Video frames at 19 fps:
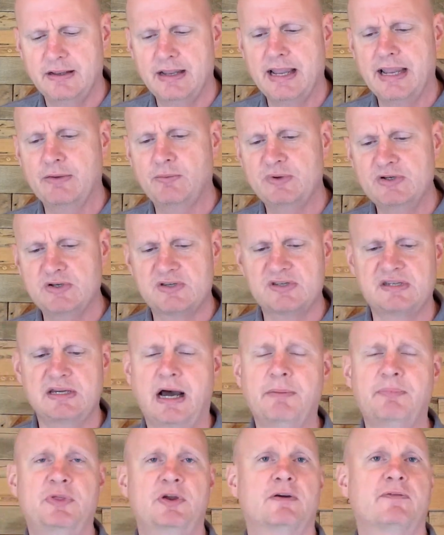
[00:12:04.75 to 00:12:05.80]
And we just
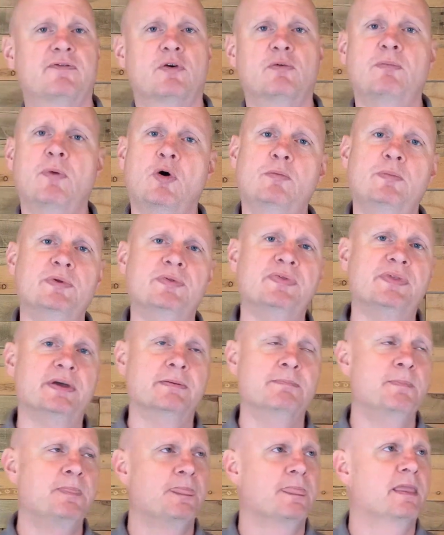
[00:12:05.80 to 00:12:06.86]
stop there for a moment,
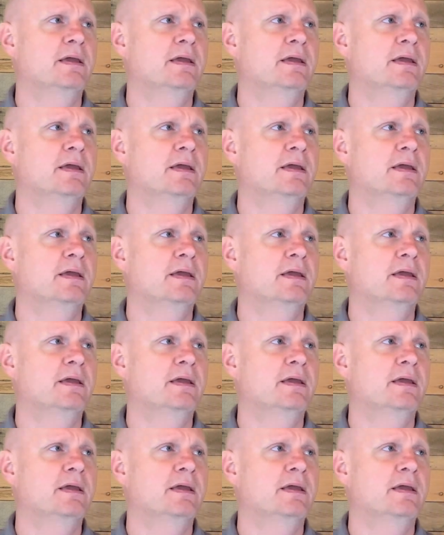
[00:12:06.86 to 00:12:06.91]
that